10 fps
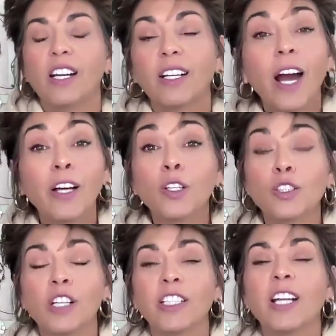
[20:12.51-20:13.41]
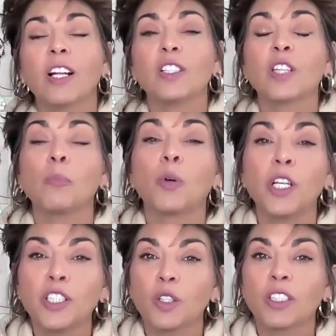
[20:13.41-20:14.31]
Kyle goes on to tell us that
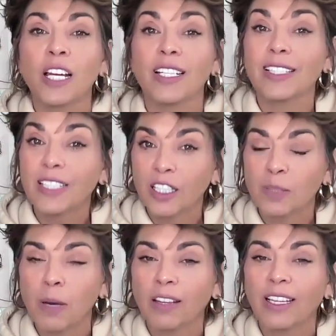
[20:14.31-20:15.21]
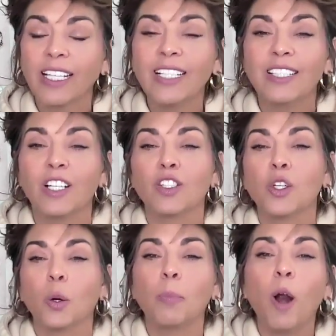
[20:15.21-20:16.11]
Mauricio signed a 6-month lease at his
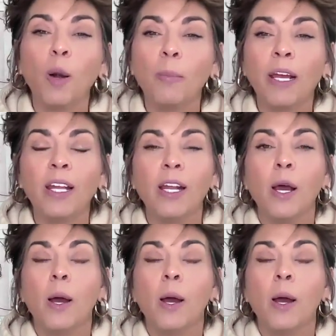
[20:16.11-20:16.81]
new apartment,